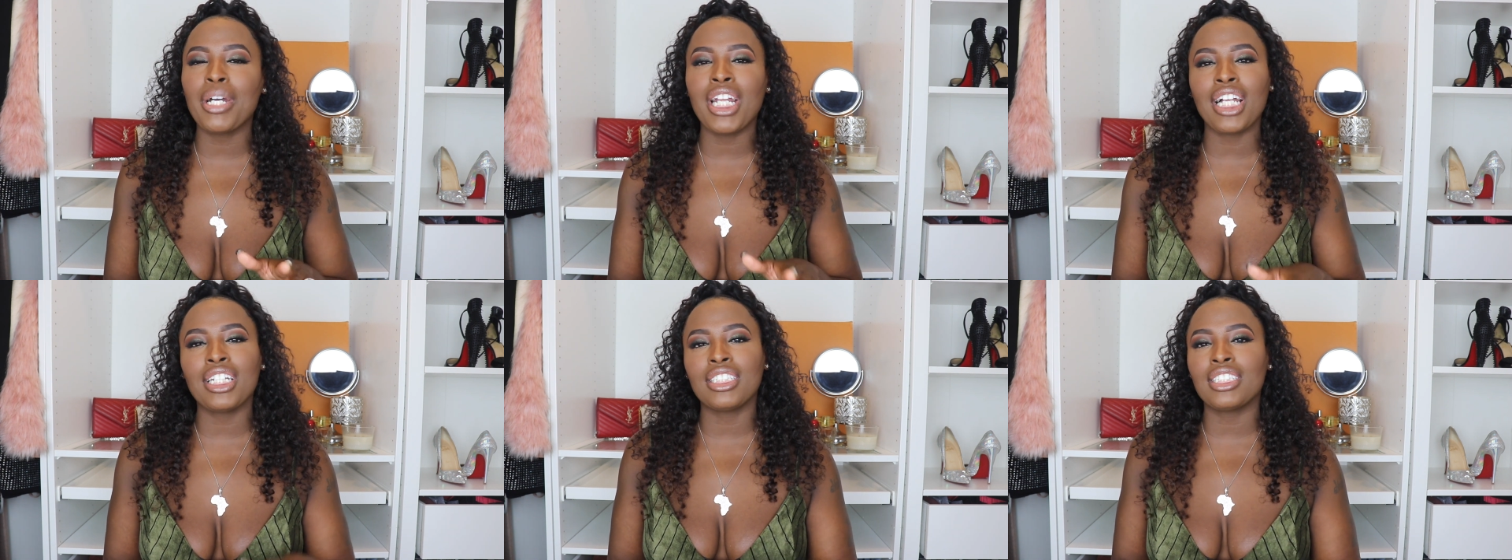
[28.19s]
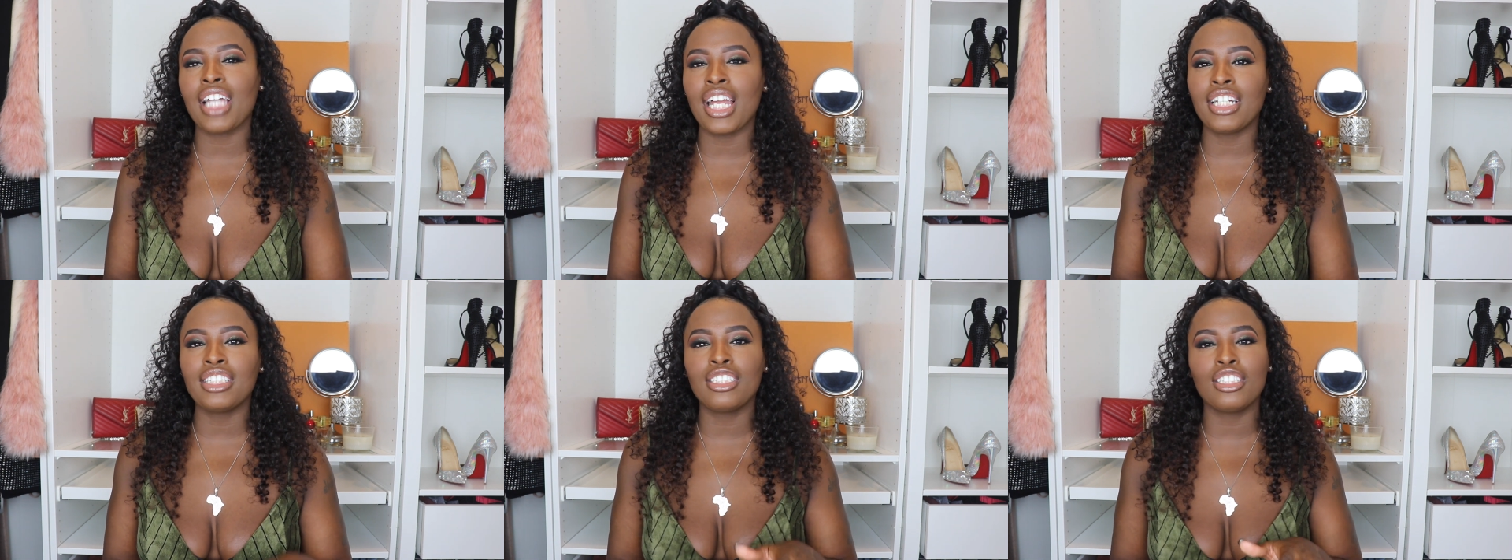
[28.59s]
but I
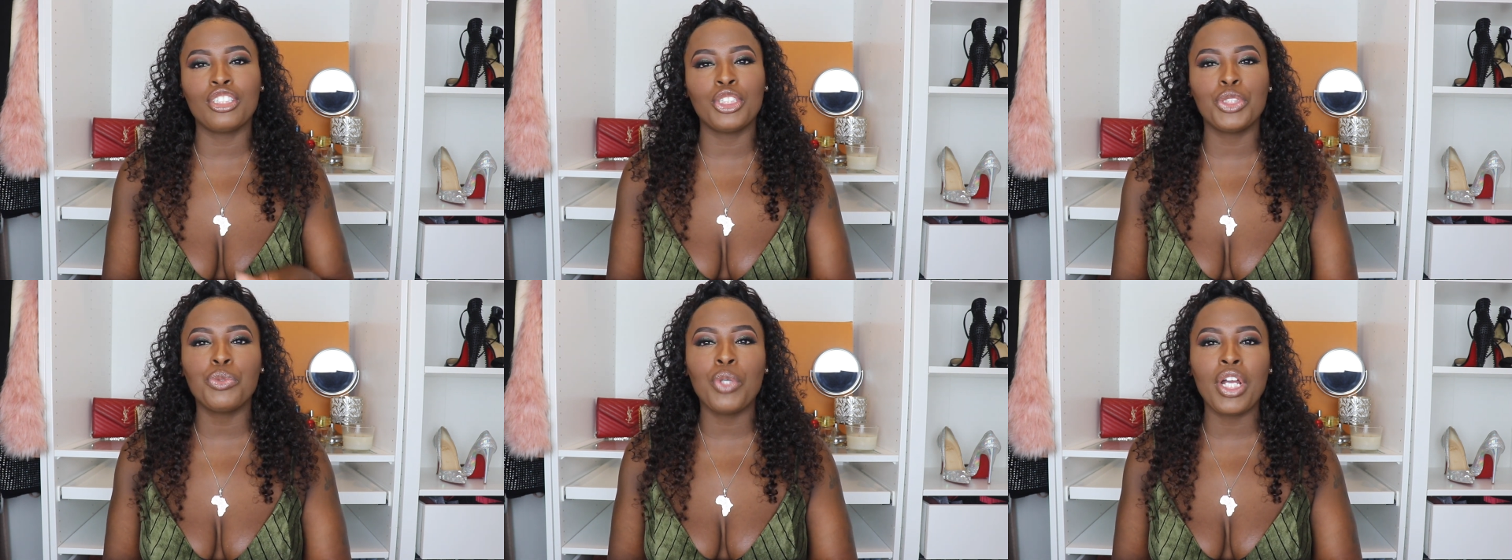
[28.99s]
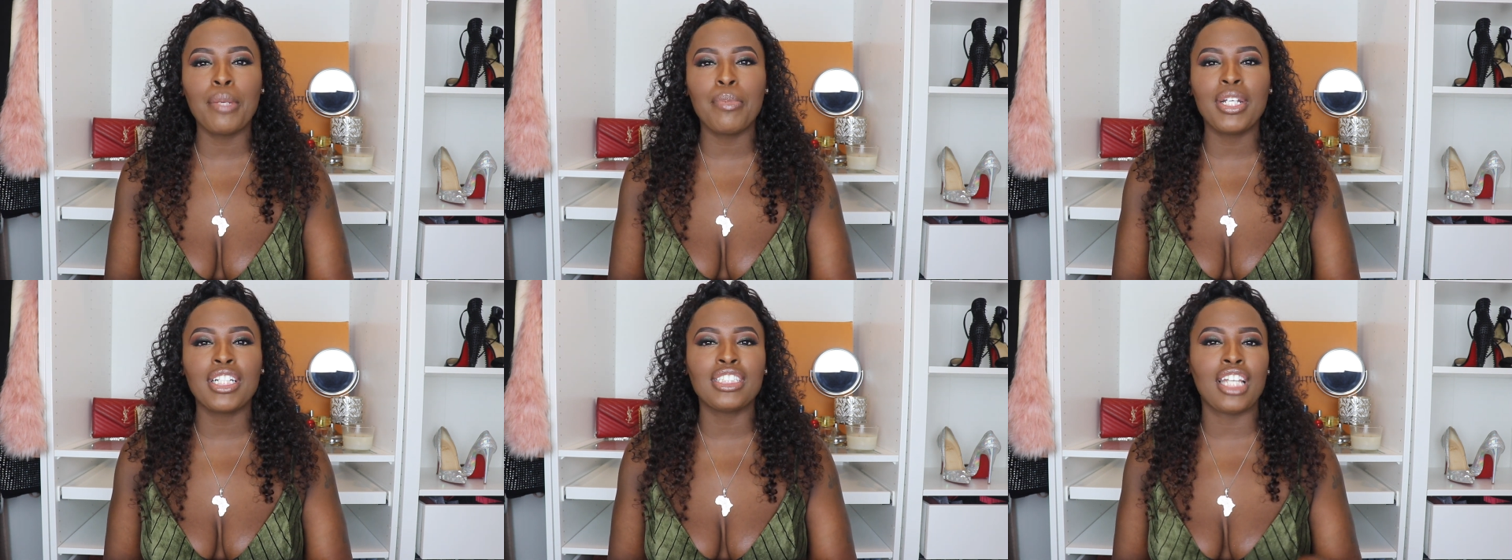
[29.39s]
decided to do
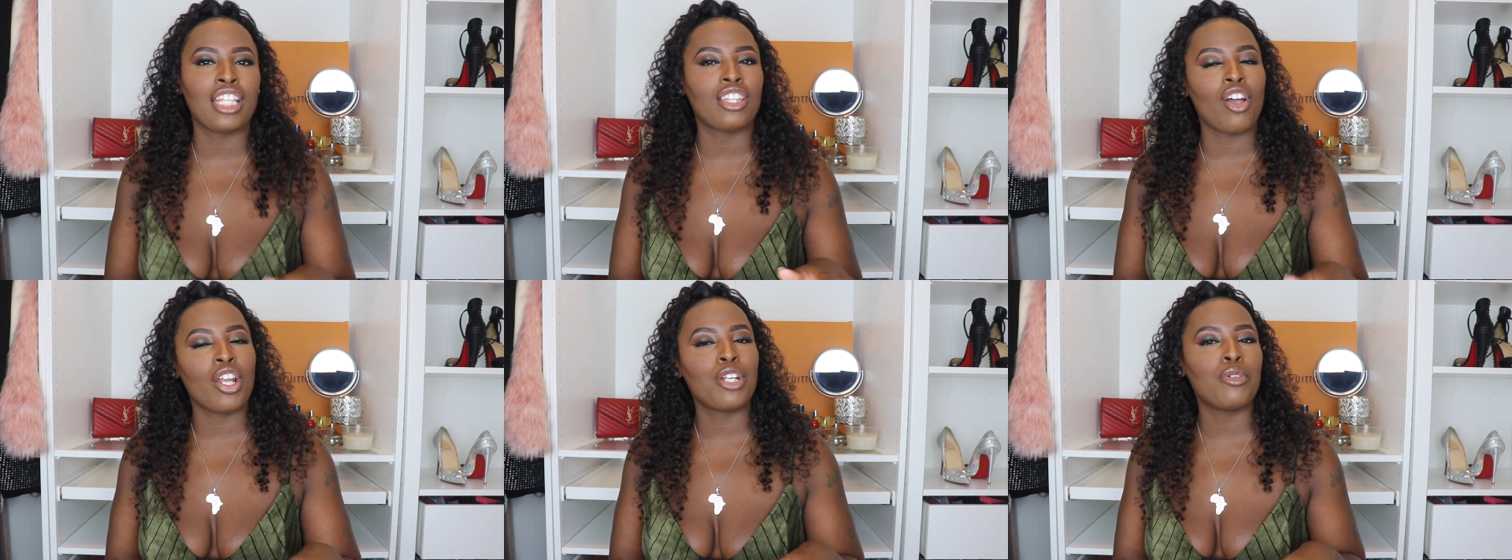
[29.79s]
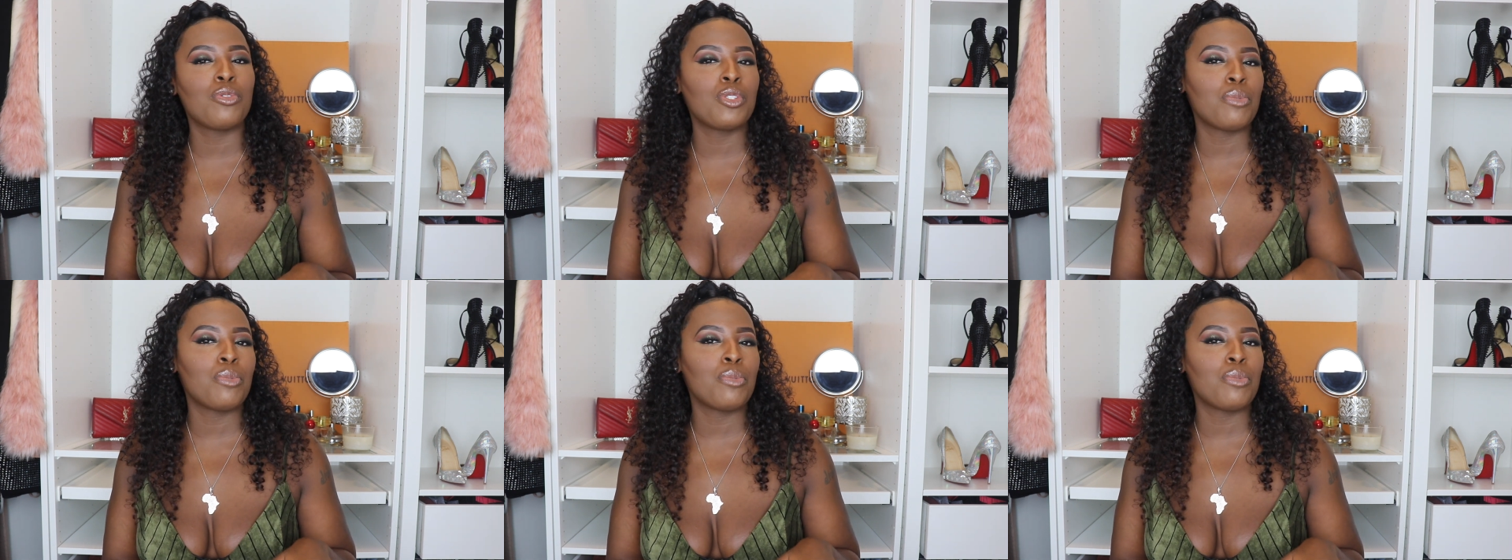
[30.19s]
one because I thought it